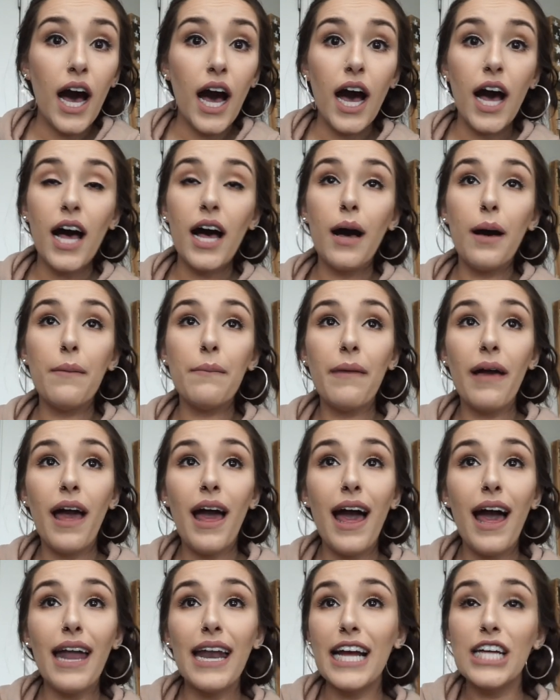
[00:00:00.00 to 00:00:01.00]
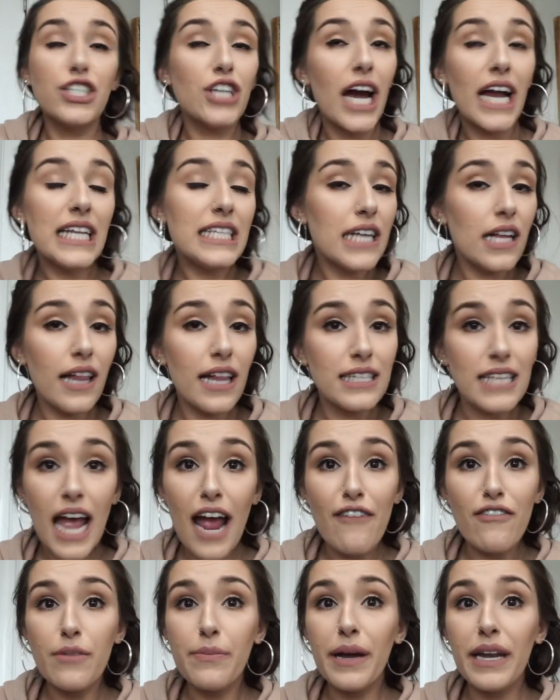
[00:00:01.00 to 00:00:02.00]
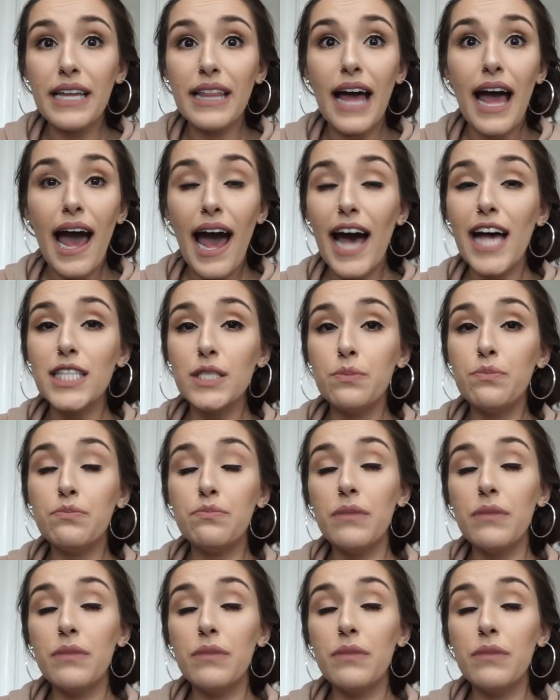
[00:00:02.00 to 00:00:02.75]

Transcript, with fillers: Um, and I try to tell that to everybody that has,